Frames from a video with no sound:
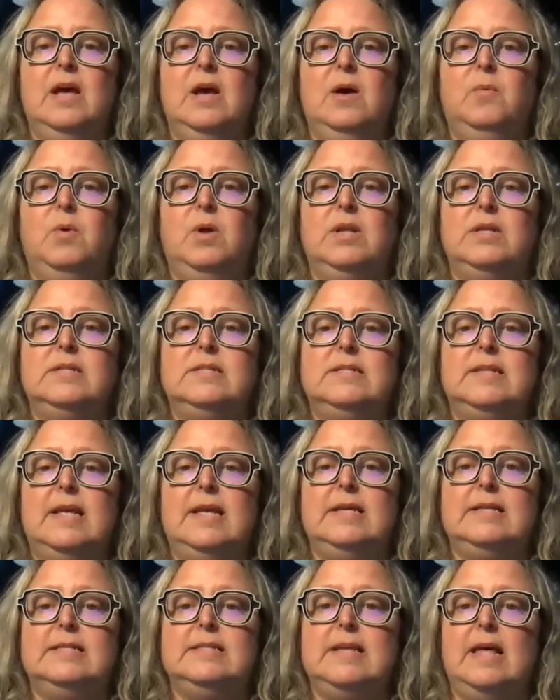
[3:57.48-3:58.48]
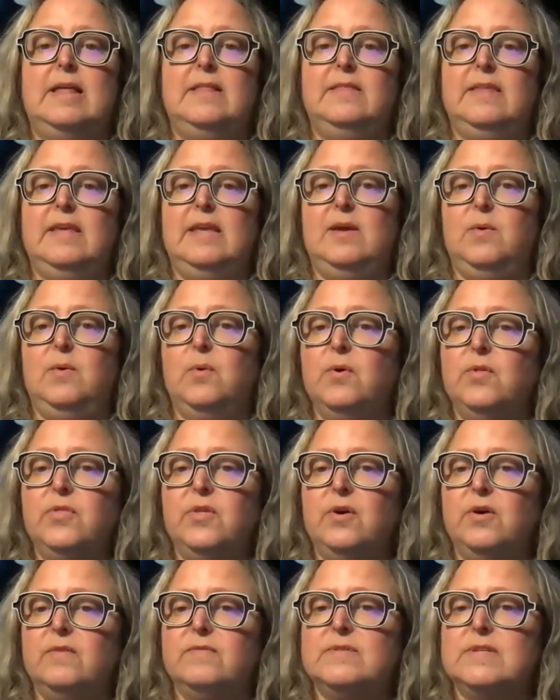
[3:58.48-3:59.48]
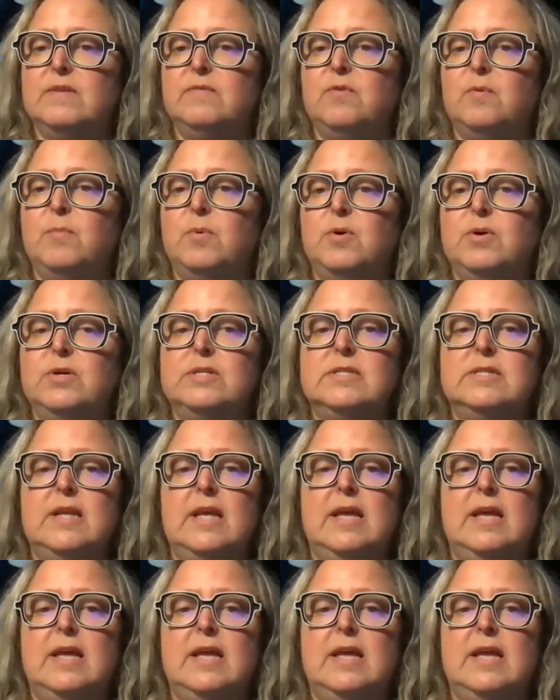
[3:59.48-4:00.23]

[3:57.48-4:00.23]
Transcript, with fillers: Wallace is the author of several books,